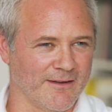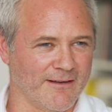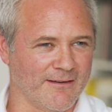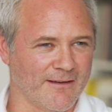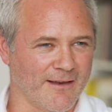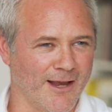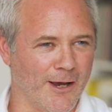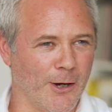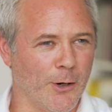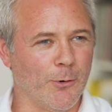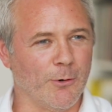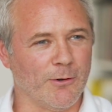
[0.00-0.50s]
they
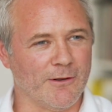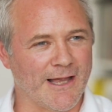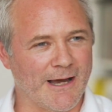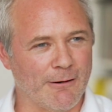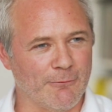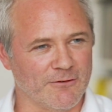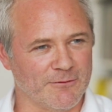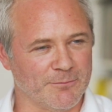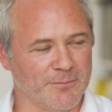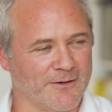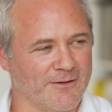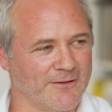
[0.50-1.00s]
say, oh, well,
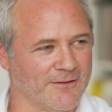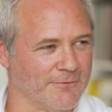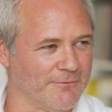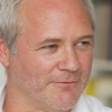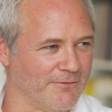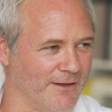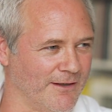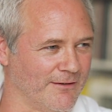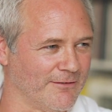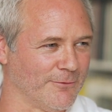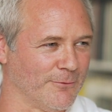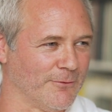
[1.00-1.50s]
that was because
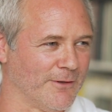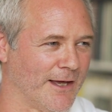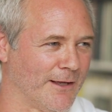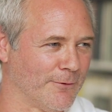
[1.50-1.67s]
of this or